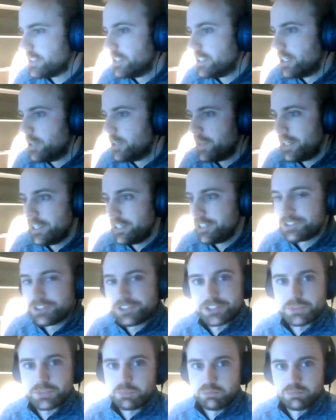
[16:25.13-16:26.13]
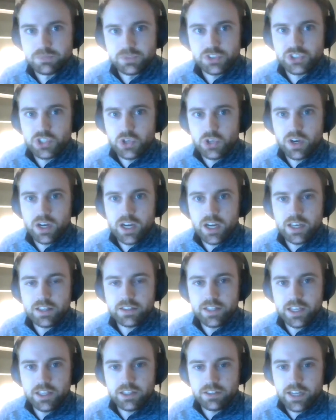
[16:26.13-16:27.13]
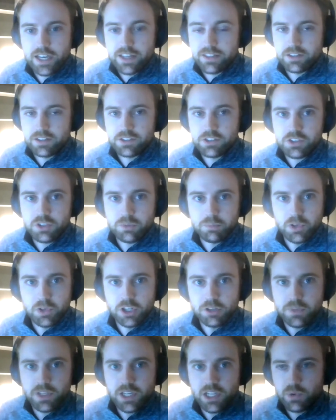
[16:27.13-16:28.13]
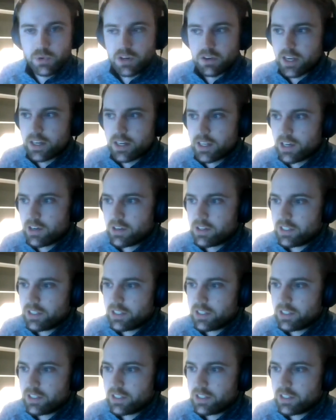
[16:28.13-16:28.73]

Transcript: and he's just so hot that I think it could put him anywhere right now.